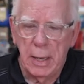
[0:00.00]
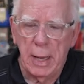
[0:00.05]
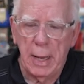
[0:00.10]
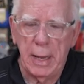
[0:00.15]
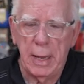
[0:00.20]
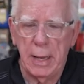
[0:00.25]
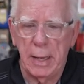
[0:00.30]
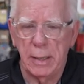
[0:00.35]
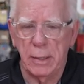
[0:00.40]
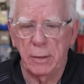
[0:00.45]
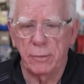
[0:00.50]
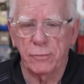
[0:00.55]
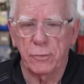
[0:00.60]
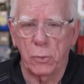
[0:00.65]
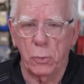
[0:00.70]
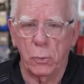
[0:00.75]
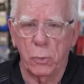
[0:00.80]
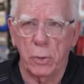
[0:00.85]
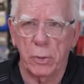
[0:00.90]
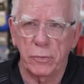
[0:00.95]
And of
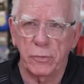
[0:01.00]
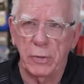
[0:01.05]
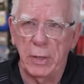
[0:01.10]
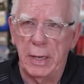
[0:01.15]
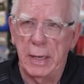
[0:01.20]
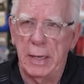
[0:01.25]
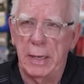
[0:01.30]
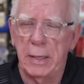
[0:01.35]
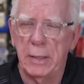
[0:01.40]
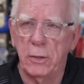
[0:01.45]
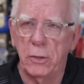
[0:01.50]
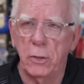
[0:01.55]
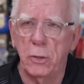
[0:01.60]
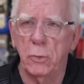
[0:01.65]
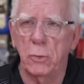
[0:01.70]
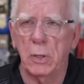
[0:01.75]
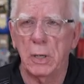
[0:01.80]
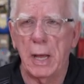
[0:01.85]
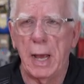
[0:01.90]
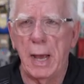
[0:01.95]
course, it
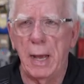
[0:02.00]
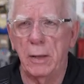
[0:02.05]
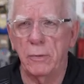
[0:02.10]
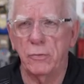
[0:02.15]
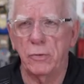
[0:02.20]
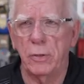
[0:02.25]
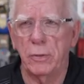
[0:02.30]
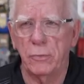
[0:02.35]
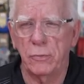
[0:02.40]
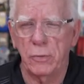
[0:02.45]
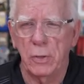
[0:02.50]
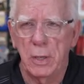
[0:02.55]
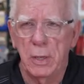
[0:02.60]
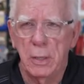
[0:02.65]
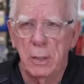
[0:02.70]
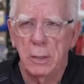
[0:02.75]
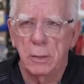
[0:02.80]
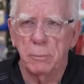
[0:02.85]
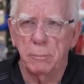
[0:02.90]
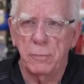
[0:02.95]
utilizes
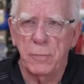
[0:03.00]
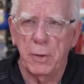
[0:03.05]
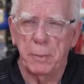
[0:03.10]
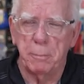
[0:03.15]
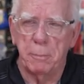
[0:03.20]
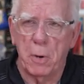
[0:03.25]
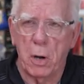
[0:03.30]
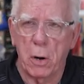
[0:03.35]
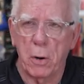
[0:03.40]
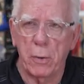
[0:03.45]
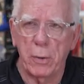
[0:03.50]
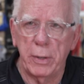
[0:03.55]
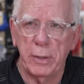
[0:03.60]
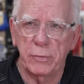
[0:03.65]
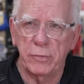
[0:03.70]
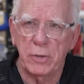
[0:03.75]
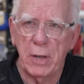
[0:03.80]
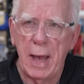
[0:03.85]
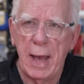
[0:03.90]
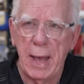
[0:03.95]
the
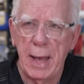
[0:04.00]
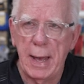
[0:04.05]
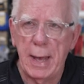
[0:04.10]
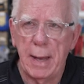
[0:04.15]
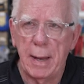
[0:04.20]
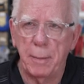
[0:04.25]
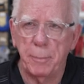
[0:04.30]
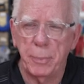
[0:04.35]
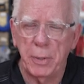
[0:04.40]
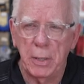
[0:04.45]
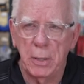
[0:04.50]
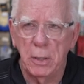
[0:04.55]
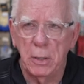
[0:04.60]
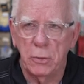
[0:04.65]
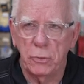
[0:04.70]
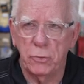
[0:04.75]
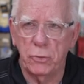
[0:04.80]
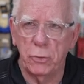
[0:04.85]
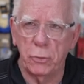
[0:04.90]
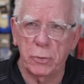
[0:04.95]
Mares app
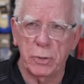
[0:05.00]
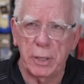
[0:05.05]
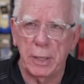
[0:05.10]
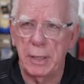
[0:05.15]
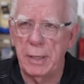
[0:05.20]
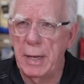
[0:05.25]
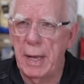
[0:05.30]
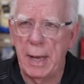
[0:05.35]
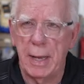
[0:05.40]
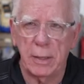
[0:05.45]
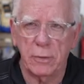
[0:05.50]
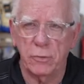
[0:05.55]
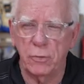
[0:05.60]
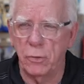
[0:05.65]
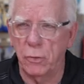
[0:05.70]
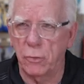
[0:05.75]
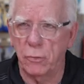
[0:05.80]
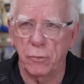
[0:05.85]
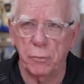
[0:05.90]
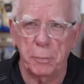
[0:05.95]
to connect
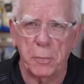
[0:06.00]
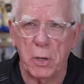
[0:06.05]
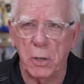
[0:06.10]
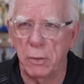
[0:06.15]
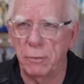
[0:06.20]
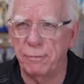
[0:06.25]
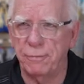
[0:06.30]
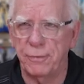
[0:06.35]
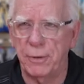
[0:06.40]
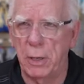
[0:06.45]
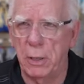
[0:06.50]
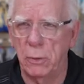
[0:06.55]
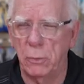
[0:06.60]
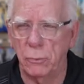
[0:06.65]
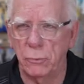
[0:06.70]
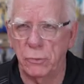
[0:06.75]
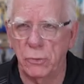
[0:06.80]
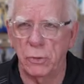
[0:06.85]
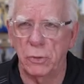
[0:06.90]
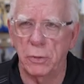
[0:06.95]
your
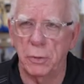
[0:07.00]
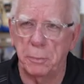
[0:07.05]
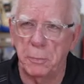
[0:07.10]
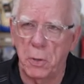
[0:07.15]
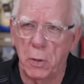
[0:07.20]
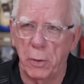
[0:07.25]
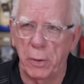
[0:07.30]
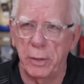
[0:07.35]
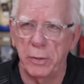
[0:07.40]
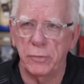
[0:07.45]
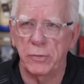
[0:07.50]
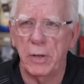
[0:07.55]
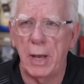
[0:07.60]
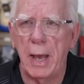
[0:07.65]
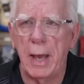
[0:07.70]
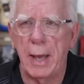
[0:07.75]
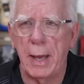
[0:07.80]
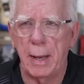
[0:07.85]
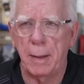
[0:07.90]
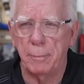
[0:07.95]
smartphone to the Mares
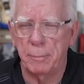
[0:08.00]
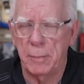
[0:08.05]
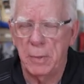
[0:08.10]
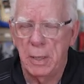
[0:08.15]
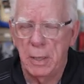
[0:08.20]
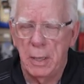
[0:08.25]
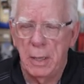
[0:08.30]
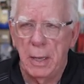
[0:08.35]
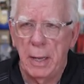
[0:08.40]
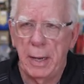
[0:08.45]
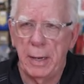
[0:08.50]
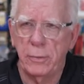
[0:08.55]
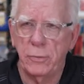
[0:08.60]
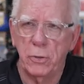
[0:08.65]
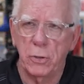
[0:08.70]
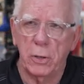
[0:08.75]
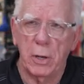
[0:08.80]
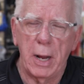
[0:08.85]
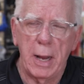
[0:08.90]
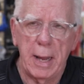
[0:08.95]
app.
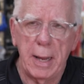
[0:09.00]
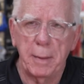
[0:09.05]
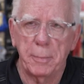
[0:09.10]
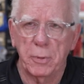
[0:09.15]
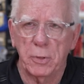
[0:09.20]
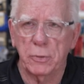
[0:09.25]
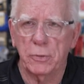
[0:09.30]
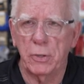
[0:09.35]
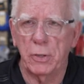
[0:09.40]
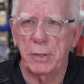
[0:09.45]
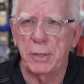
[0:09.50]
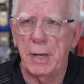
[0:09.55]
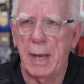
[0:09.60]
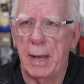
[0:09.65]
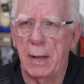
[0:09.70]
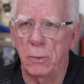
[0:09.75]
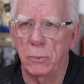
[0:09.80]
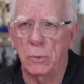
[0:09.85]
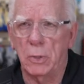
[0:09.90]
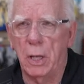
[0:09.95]
And you're able to
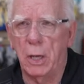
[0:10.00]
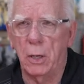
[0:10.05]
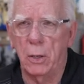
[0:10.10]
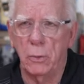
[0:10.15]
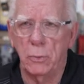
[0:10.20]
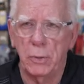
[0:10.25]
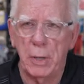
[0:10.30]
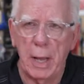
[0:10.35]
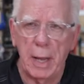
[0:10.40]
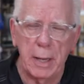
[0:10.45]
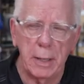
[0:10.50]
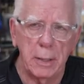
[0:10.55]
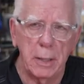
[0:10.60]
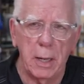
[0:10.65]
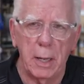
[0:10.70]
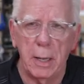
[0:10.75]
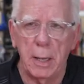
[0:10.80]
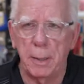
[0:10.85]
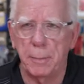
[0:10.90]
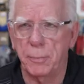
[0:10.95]
download and
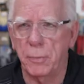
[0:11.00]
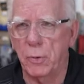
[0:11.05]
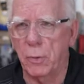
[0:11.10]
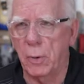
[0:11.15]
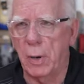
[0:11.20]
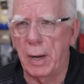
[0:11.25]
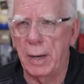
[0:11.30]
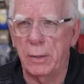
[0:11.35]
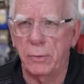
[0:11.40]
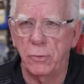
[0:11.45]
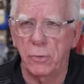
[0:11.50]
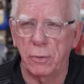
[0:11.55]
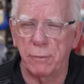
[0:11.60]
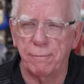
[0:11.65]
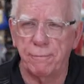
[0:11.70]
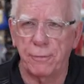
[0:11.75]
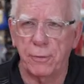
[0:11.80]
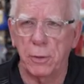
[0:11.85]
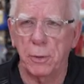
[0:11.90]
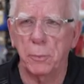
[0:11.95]
upgrade your
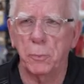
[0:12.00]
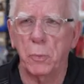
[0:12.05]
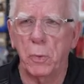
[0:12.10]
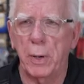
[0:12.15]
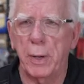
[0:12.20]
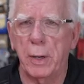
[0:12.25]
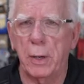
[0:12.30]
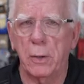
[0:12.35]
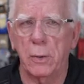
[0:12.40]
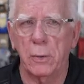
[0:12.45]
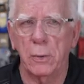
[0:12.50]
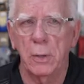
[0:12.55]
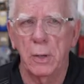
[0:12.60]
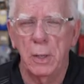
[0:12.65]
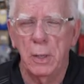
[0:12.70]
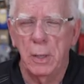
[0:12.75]
firmware